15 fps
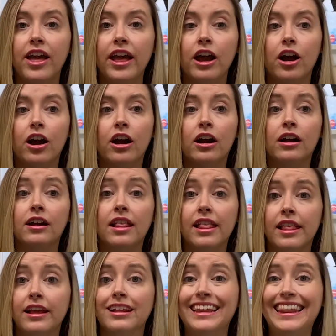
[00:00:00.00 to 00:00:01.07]
they are
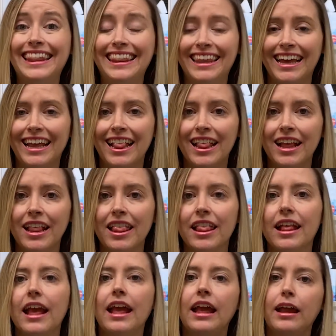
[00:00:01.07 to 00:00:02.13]
still
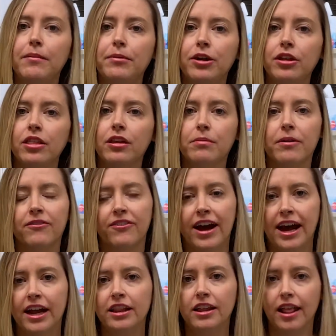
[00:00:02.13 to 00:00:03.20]
licensed able to
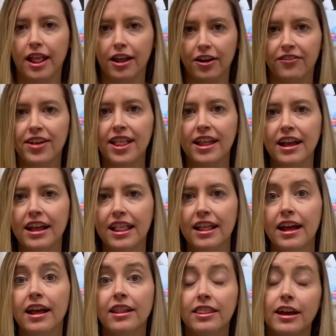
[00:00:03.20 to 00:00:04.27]
provide the services
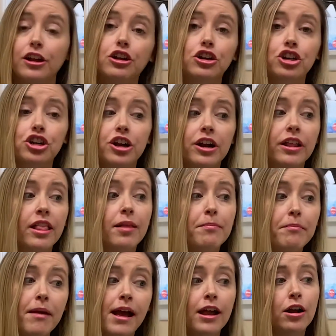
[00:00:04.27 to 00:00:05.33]
that your insurance
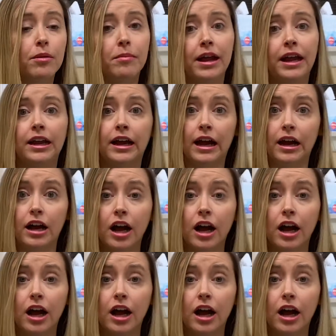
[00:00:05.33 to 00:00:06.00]
may or may not